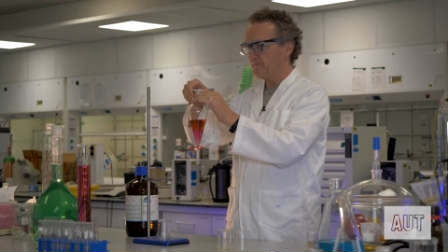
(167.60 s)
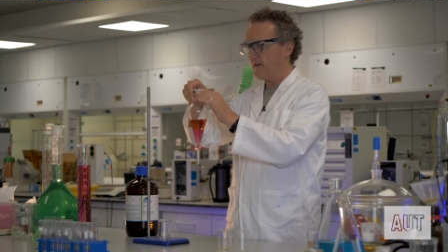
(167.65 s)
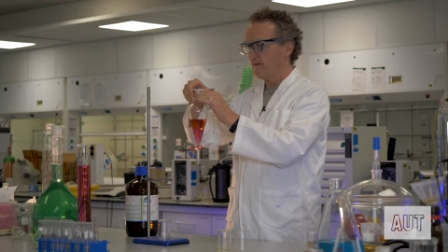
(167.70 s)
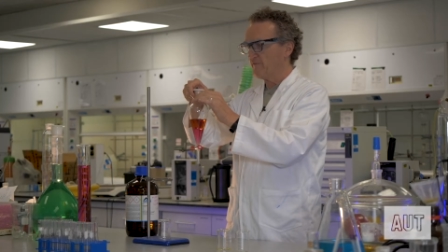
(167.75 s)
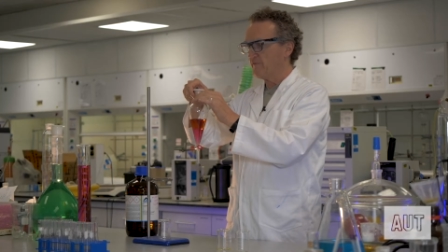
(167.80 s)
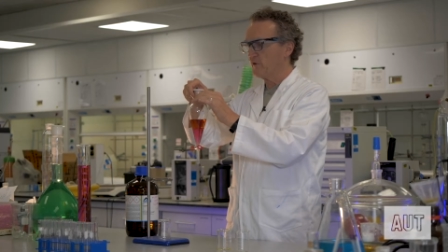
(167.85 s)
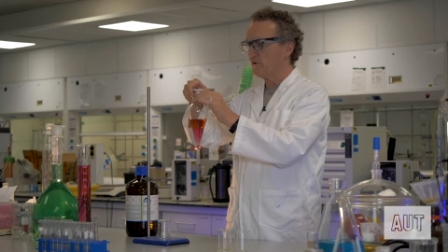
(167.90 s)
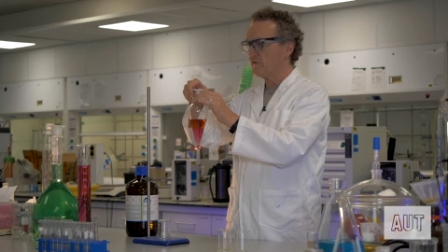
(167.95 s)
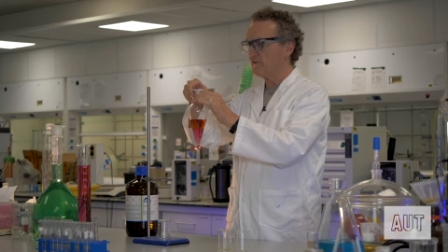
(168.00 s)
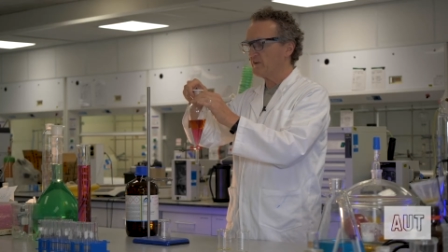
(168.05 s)

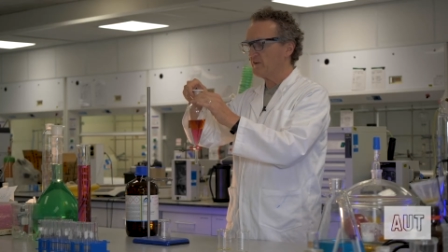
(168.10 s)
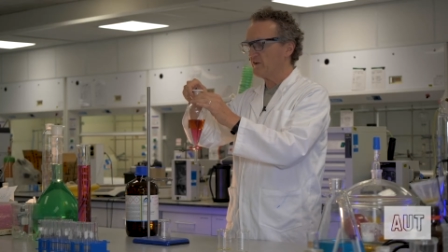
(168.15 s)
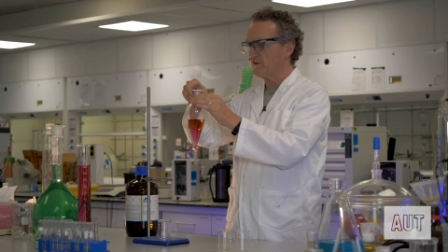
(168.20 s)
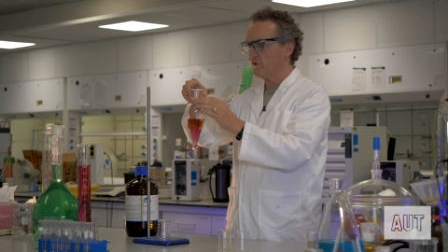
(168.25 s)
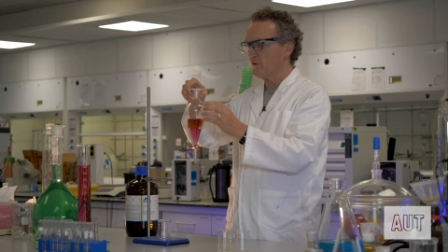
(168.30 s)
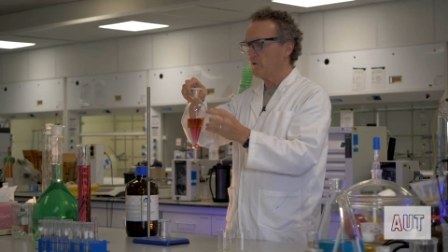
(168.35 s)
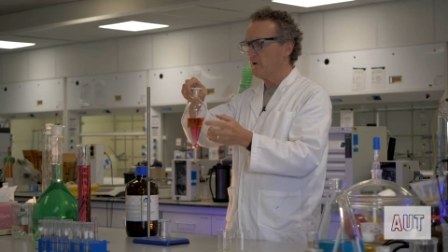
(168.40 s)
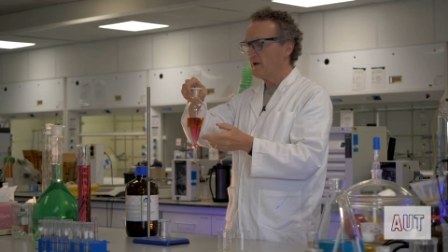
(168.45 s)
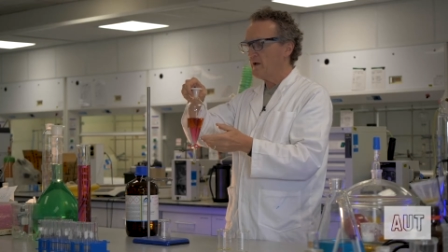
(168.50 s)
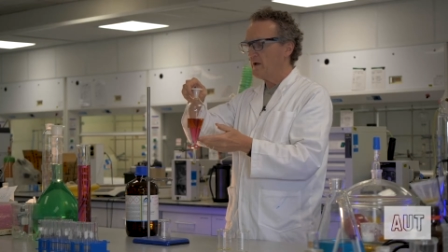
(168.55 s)
first thing to
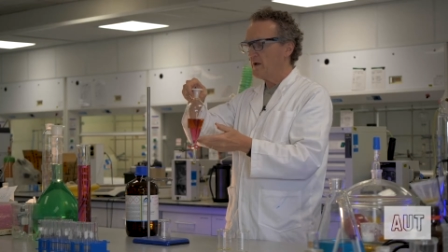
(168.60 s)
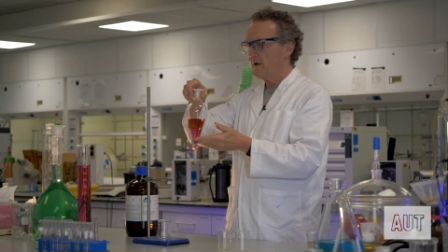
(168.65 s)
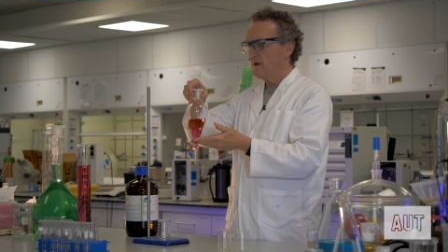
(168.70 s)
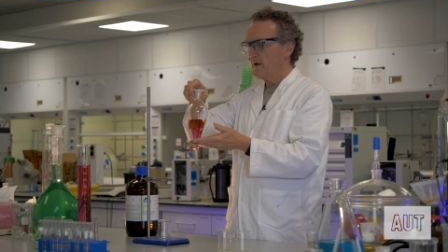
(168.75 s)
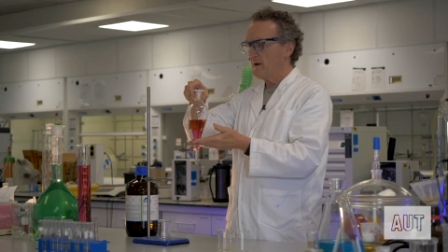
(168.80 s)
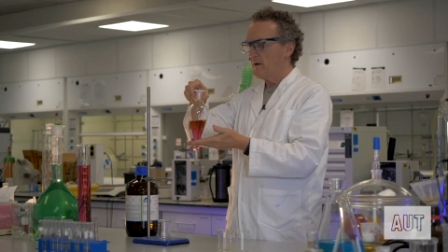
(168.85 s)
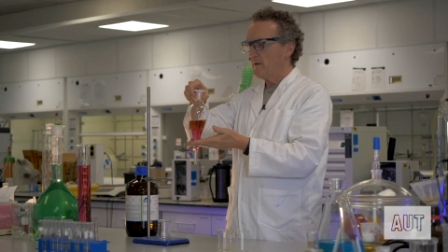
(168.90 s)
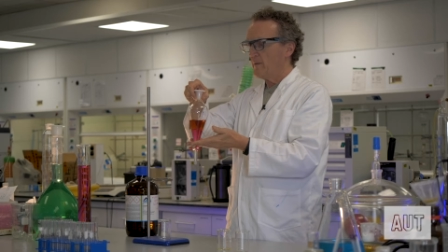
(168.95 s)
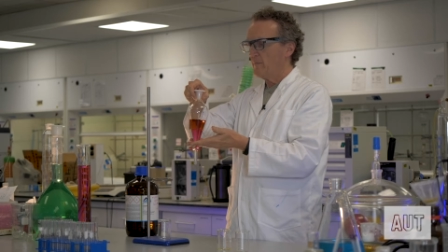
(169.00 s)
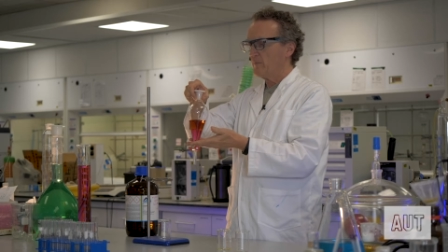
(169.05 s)
do,
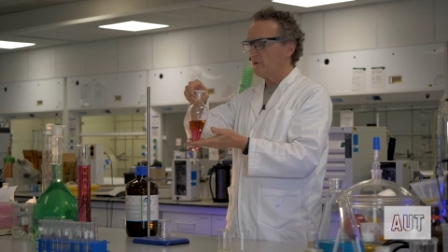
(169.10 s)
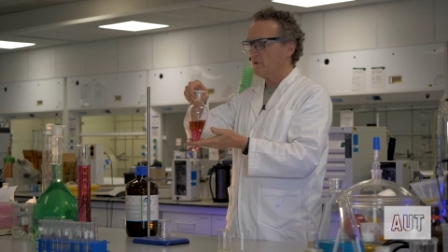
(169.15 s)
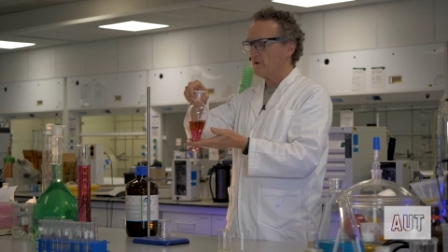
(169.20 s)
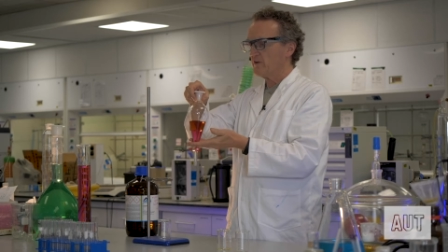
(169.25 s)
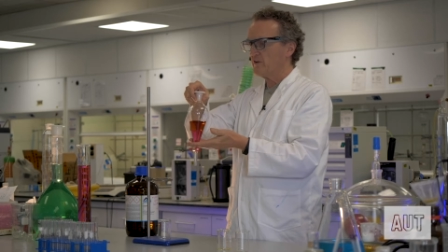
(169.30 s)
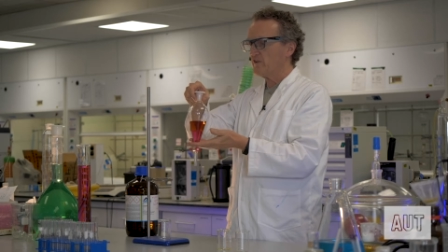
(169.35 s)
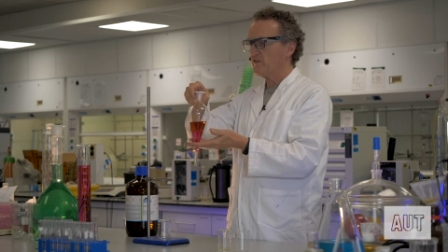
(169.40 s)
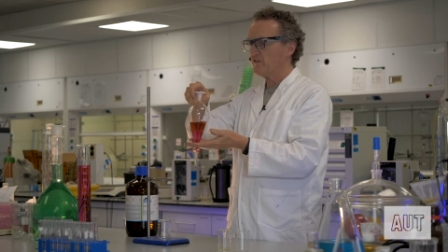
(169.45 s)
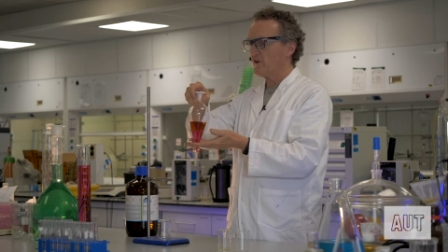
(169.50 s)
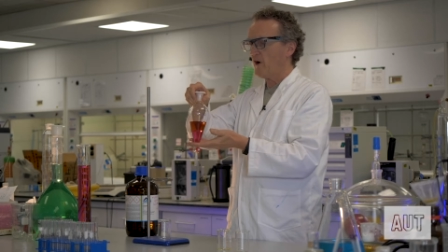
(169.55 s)
put
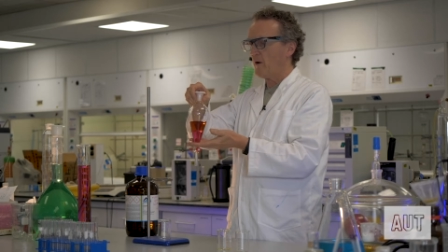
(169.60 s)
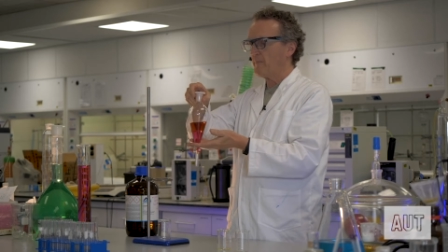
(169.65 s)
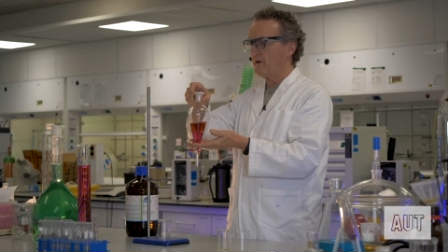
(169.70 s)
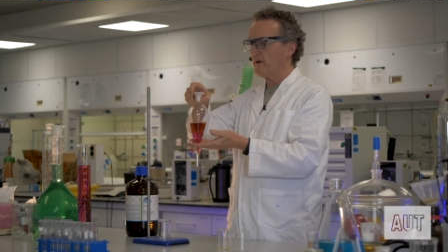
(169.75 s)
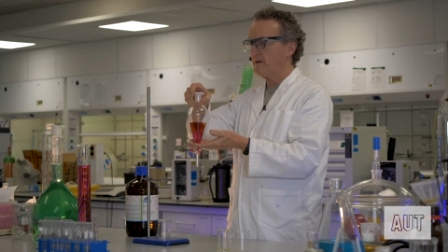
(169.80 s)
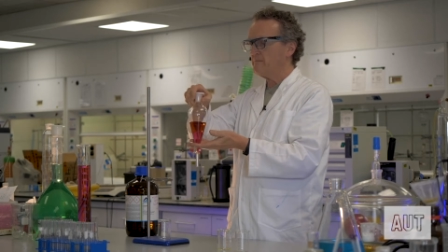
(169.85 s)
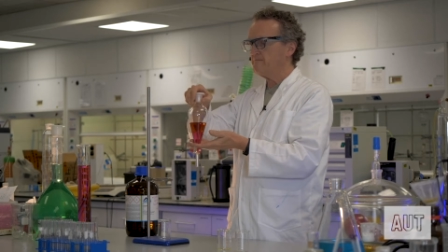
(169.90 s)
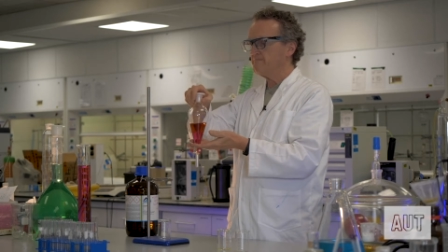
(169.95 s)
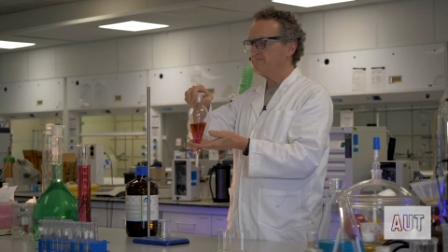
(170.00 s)
in your stopper